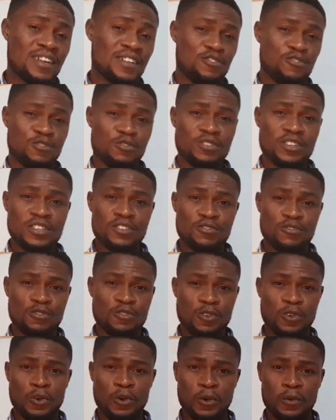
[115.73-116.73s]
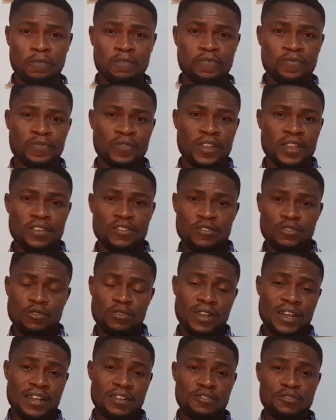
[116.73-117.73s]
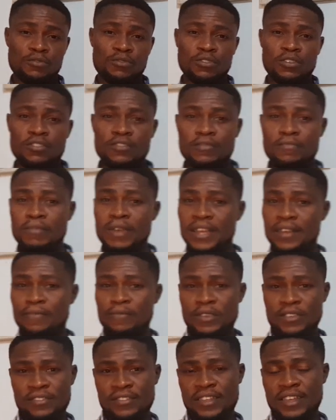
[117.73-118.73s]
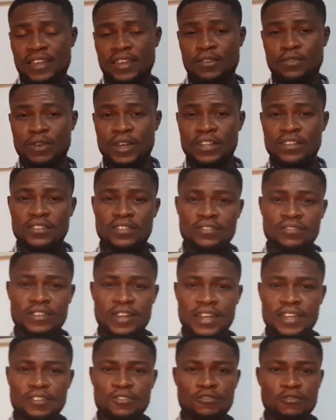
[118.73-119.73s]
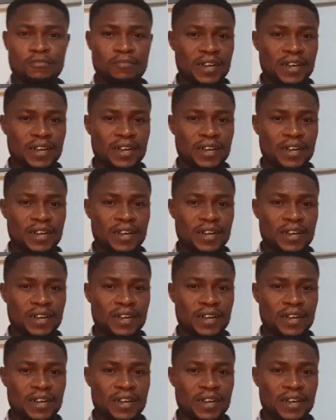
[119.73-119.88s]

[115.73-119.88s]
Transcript: that you need to know so that you not make mistake when trying to